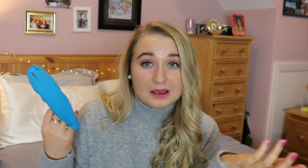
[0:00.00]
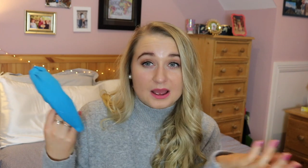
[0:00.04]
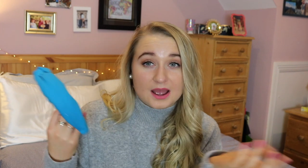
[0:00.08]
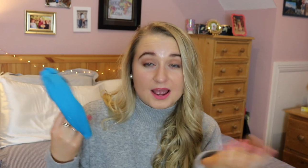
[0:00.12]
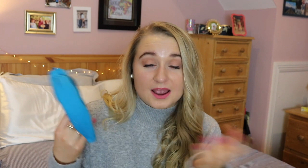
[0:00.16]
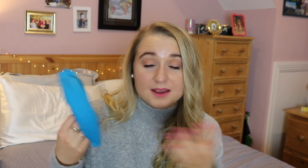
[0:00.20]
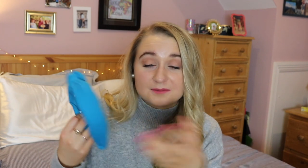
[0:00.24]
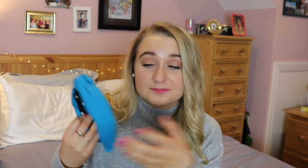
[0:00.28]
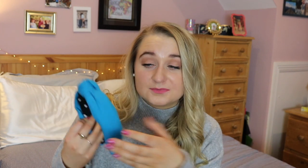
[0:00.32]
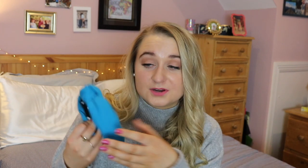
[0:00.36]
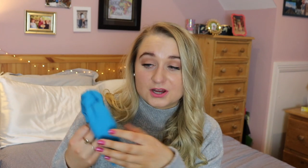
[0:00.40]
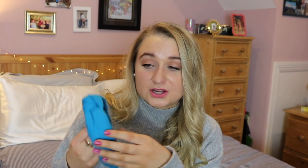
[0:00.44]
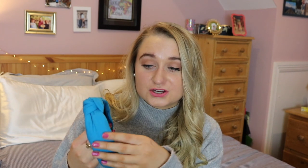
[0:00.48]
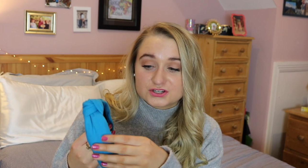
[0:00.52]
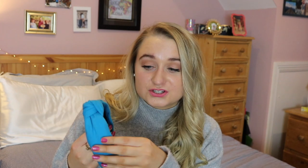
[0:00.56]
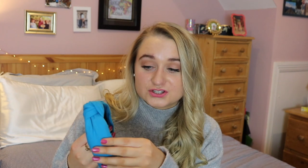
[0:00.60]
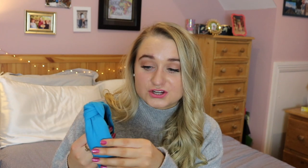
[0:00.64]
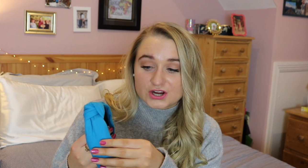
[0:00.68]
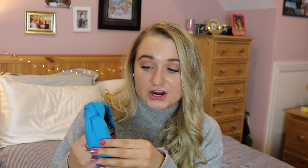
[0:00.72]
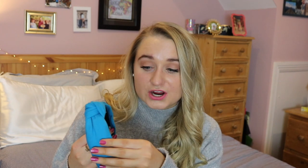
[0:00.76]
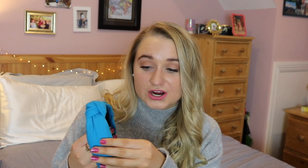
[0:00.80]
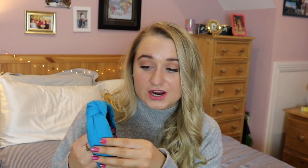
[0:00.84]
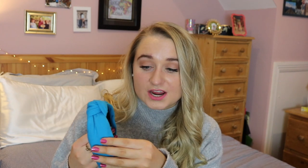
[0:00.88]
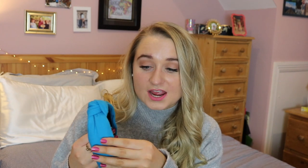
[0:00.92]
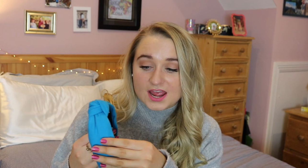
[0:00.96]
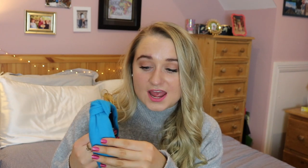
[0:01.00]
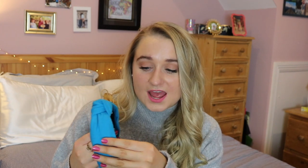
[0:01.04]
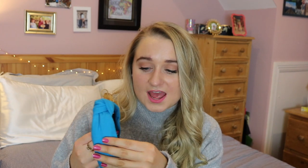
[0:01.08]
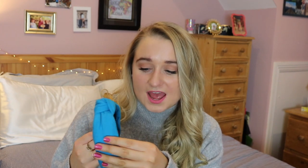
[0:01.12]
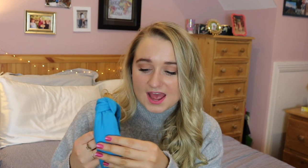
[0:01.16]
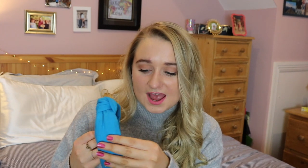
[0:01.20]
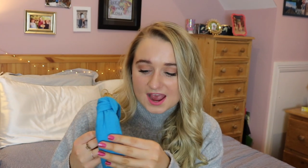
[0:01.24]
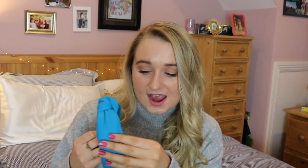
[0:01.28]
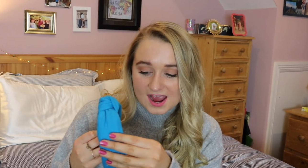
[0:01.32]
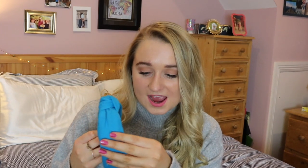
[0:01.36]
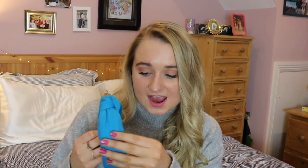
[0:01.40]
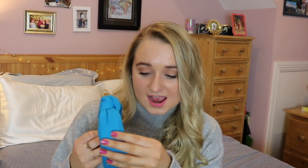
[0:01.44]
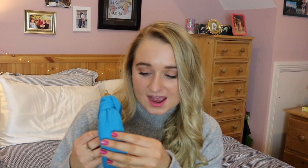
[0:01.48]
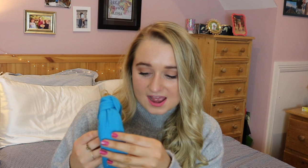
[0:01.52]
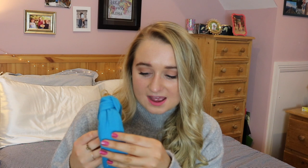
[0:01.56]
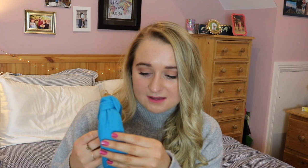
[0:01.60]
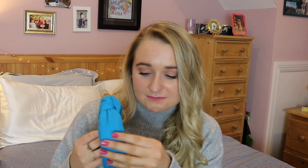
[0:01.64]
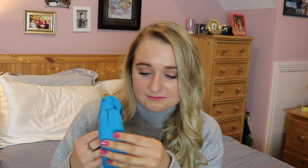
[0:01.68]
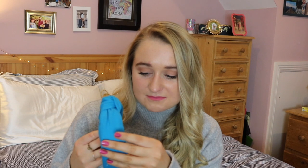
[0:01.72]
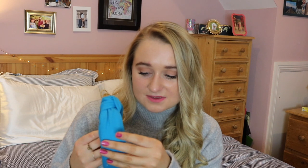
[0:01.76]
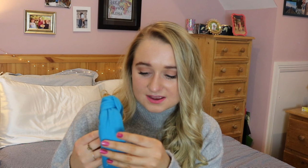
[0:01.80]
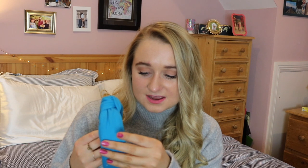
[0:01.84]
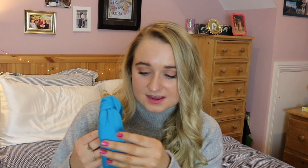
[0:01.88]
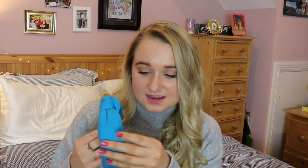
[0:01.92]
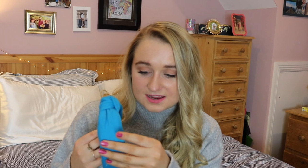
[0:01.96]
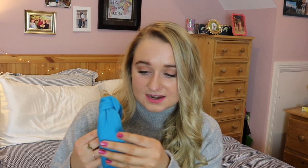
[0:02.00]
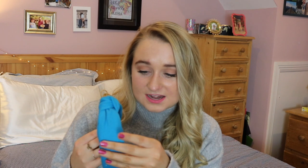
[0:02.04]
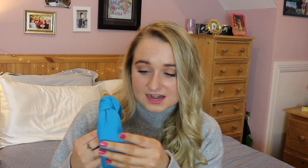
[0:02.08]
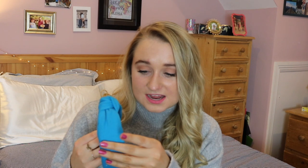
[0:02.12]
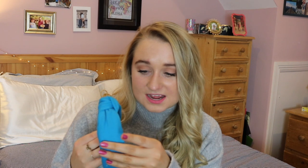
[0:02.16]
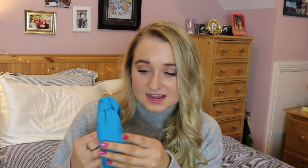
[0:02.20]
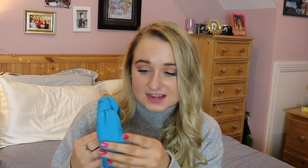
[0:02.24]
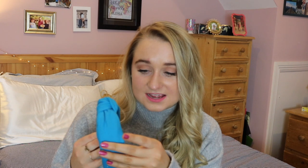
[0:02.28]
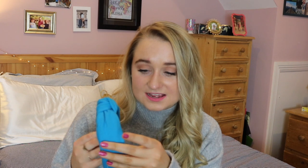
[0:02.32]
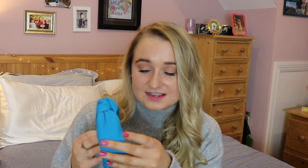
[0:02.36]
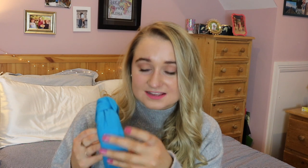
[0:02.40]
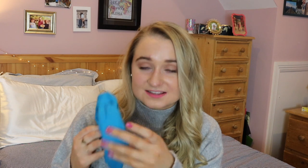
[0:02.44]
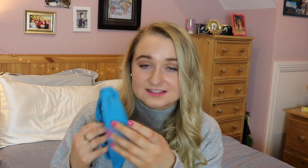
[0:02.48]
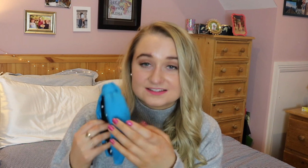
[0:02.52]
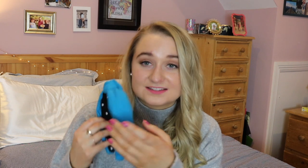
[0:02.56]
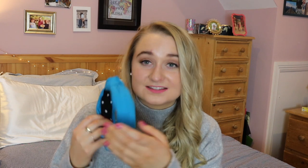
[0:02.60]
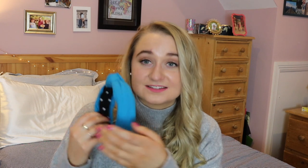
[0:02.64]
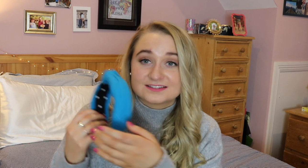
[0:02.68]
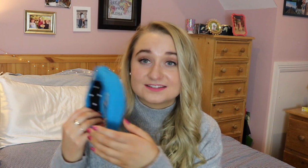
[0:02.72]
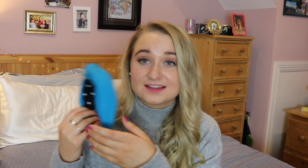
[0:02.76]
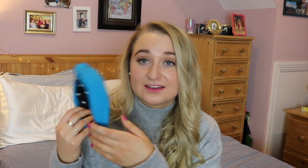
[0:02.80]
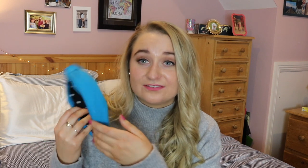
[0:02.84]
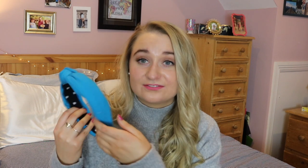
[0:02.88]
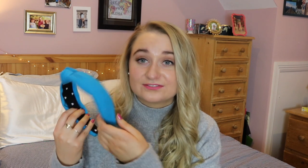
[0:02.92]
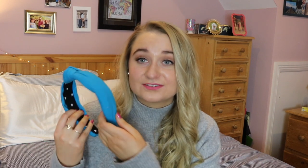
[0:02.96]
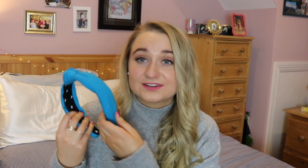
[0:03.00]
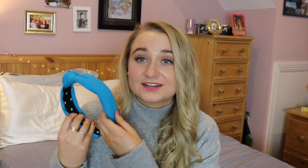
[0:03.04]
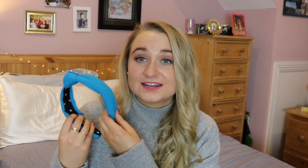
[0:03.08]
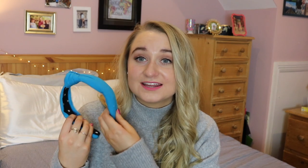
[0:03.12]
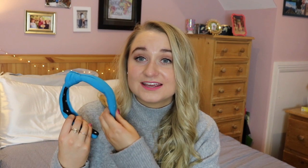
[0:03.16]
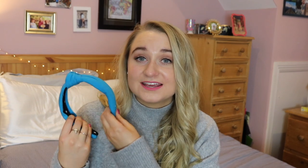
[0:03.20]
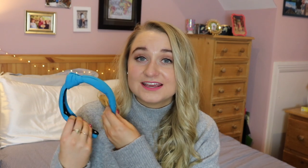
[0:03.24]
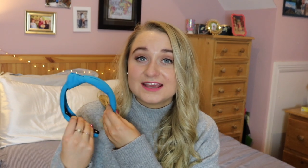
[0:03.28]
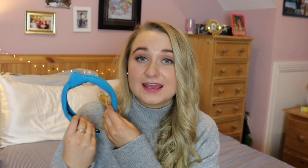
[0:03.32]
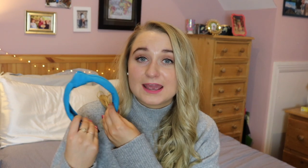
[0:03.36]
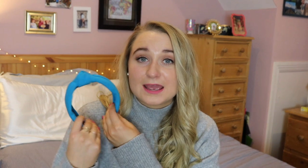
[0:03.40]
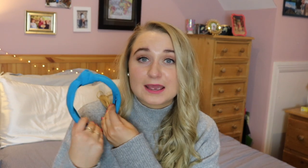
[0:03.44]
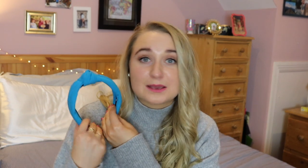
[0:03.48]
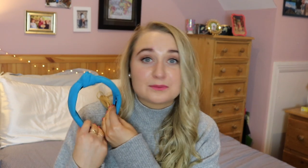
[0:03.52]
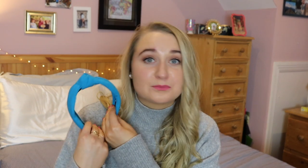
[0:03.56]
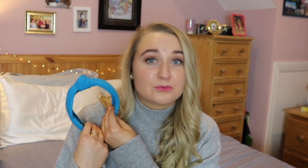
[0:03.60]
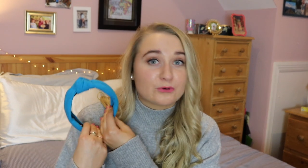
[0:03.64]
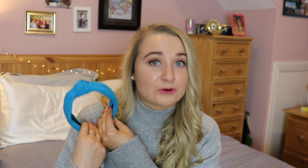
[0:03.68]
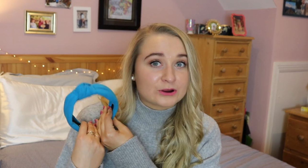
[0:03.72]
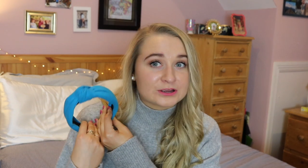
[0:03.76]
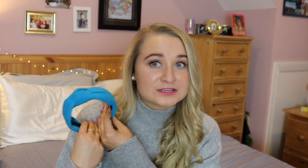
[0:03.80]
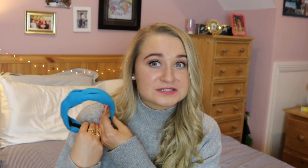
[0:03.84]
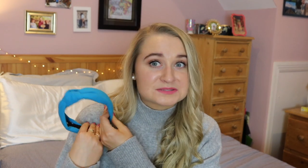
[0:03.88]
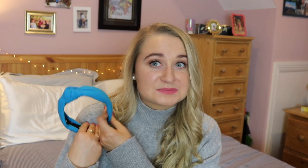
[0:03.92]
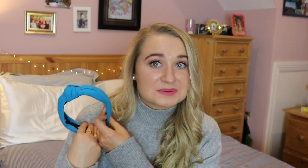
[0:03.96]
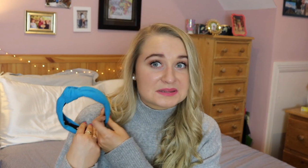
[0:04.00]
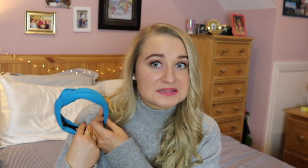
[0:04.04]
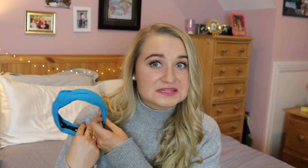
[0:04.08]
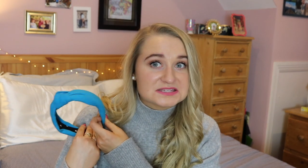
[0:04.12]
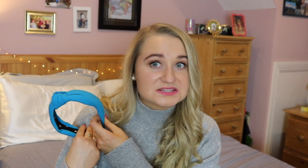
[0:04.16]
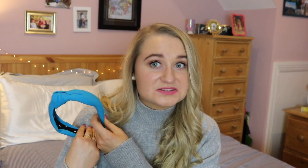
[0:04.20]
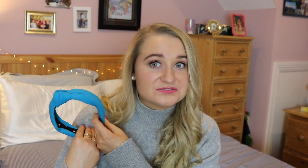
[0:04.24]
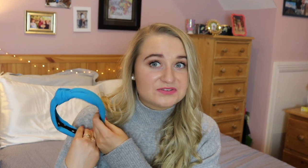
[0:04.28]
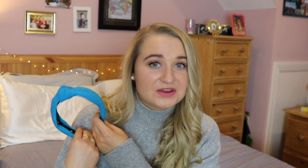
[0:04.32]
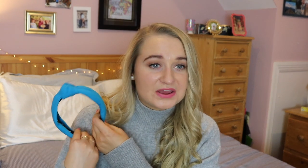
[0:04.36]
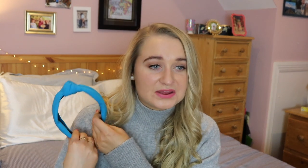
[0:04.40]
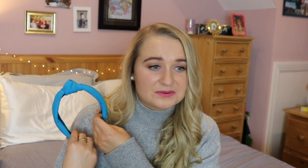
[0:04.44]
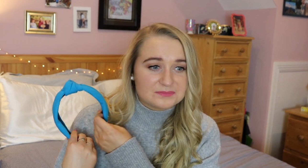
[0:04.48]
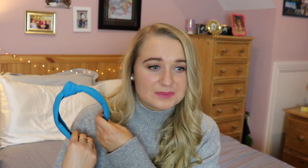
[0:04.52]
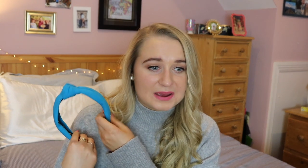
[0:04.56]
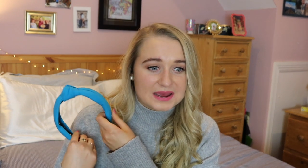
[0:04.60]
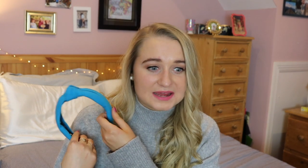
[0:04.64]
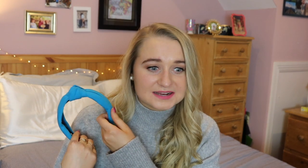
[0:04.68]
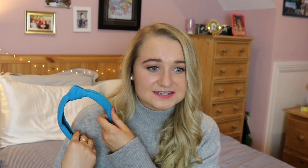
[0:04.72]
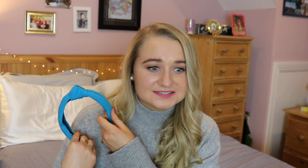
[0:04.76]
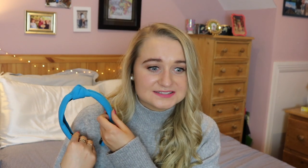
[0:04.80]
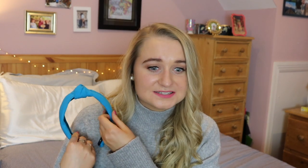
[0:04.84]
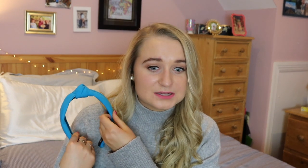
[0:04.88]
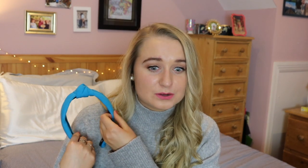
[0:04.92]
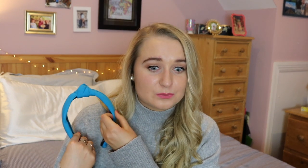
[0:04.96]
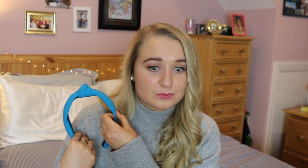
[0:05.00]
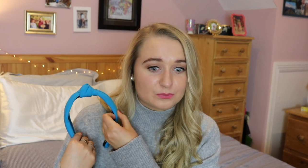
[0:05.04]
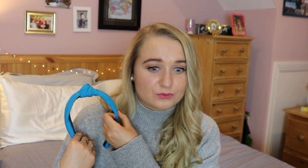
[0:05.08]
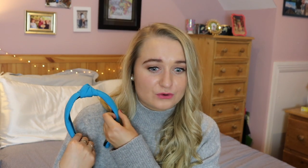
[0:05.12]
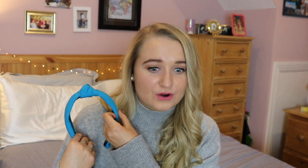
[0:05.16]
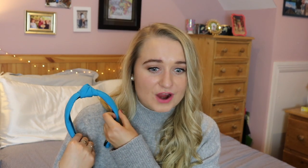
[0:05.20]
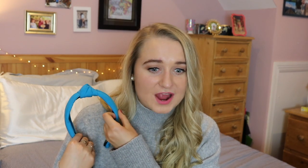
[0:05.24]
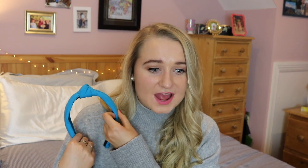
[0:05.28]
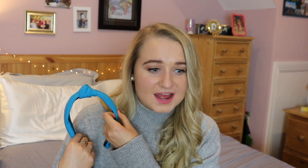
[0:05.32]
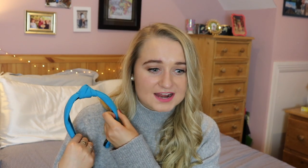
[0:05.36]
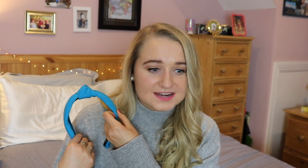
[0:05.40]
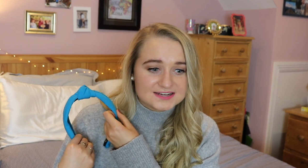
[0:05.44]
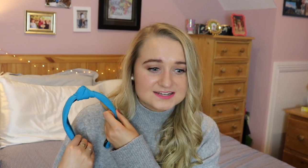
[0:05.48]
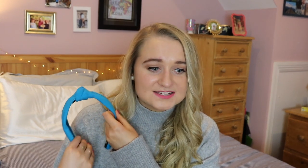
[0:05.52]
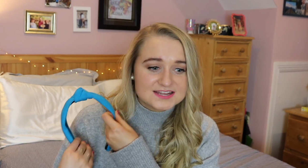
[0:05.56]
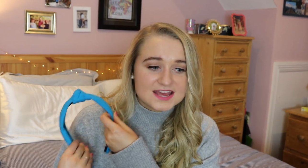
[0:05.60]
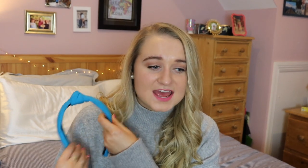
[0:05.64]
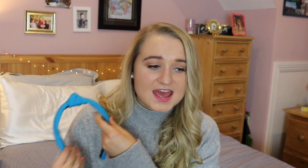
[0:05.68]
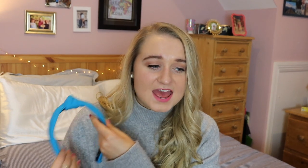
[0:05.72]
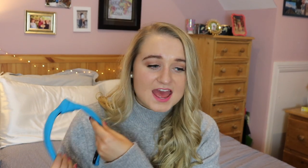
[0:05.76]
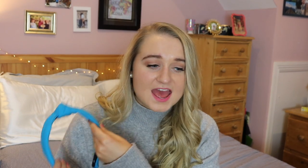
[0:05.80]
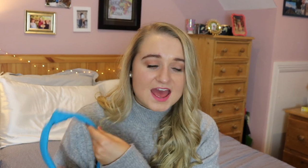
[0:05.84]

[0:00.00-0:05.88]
I'm not sure. Um, it is definitely a more expensive headband brand.